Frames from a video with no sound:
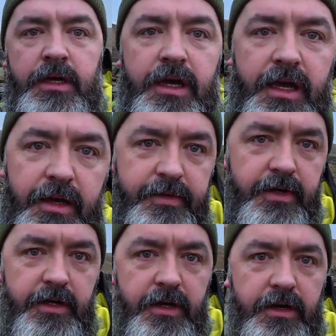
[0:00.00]
We've got
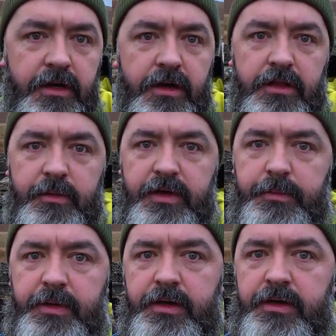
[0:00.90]
to go all the way up
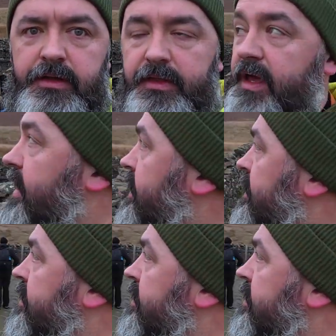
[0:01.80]
there.